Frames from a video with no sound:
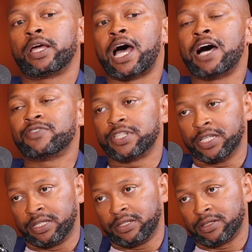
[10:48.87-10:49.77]
I've
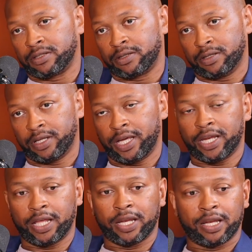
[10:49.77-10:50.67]
seen,
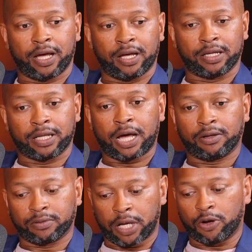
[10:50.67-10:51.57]
and
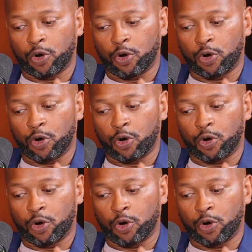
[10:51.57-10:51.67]
I'll